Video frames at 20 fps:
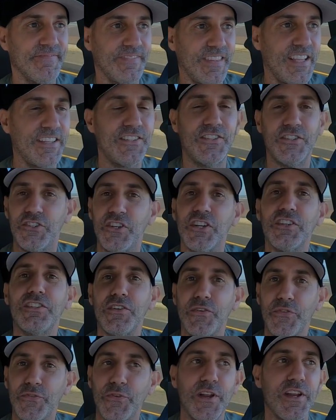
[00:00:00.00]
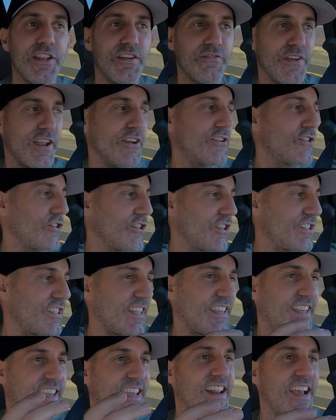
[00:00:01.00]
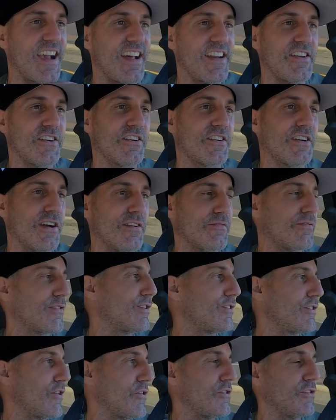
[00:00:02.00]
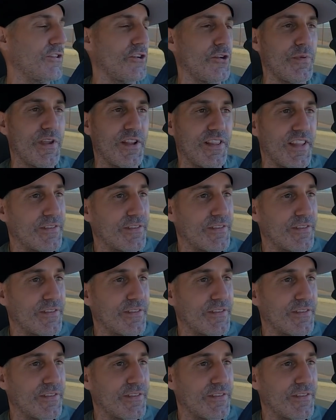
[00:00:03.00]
it's just a fun adventure, just to get out of your comfort zone a little bit.